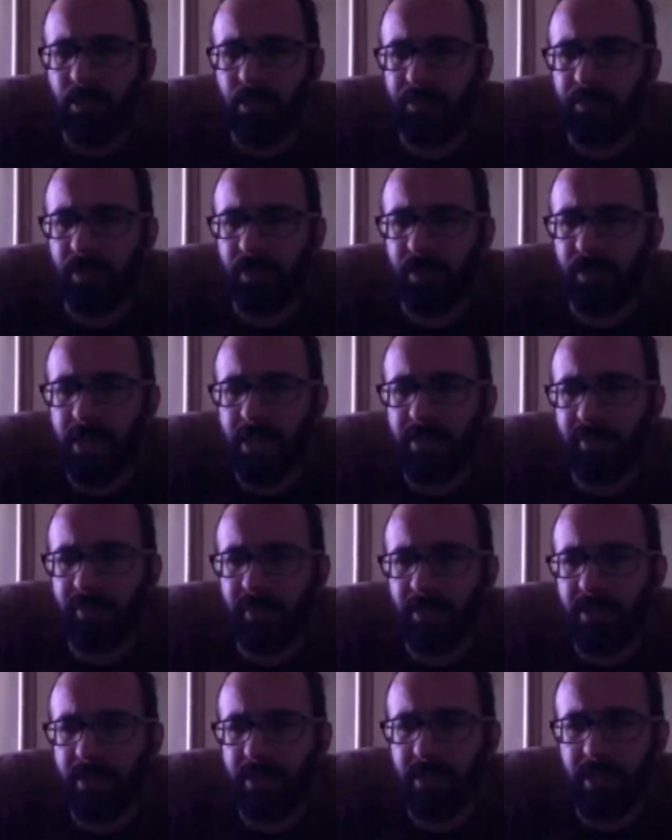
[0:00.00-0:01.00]
or
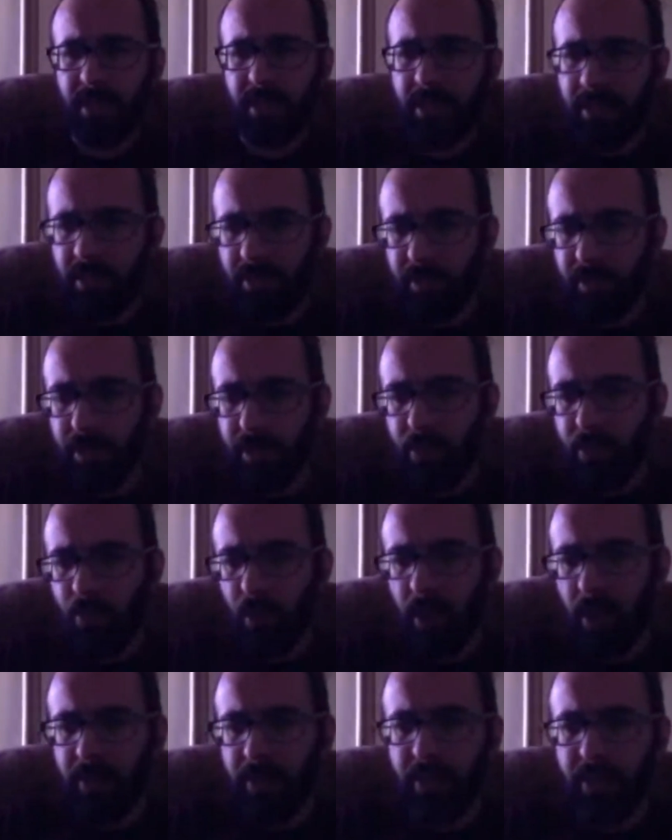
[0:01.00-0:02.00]
philosophers. They
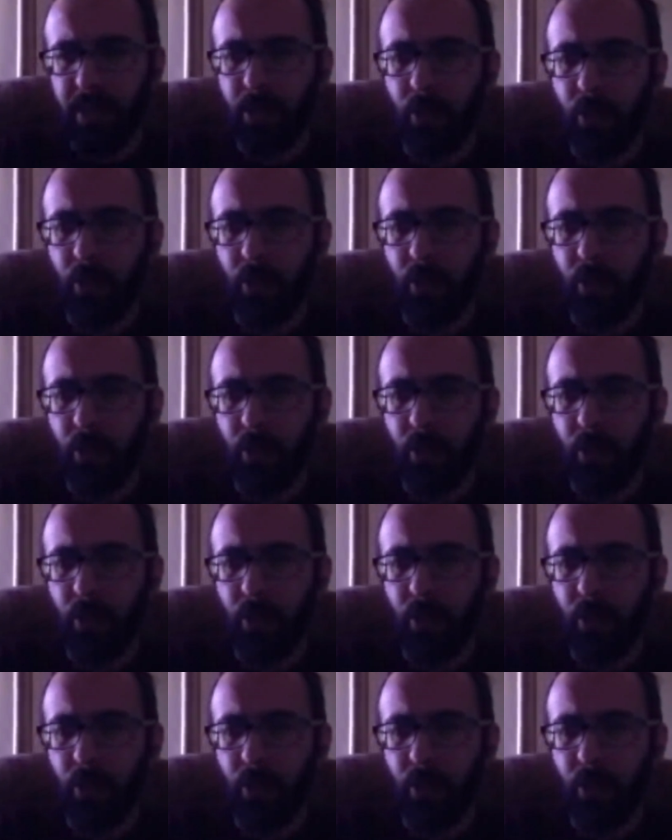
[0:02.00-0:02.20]
require